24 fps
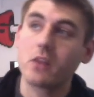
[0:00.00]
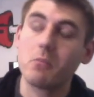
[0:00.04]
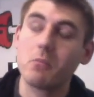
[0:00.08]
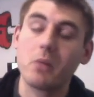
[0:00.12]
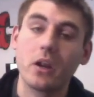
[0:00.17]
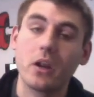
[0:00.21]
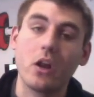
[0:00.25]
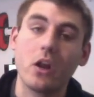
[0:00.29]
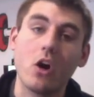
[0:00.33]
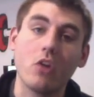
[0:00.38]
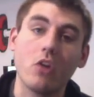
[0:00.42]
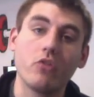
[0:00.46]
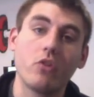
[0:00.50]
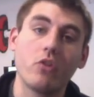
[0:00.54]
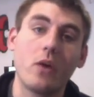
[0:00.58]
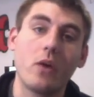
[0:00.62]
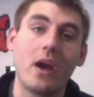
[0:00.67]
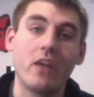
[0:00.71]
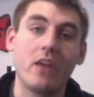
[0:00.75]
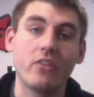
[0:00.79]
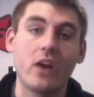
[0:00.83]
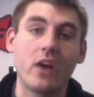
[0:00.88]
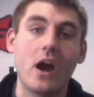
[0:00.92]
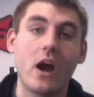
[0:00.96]
but also
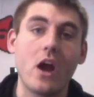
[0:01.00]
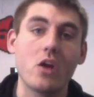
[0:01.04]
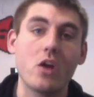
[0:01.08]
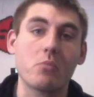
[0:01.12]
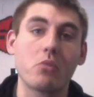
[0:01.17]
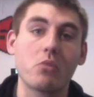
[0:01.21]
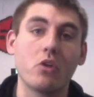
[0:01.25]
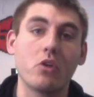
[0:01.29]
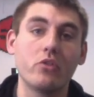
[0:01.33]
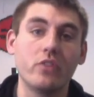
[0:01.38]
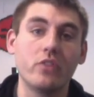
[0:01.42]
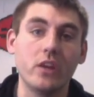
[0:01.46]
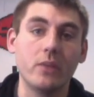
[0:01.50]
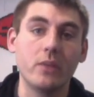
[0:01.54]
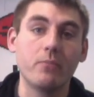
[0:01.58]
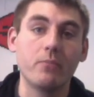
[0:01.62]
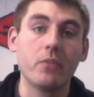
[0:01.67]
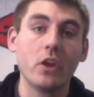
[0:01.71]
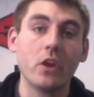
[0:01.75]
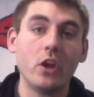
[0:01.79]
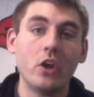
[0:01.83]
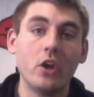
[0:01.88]
has a higher protein.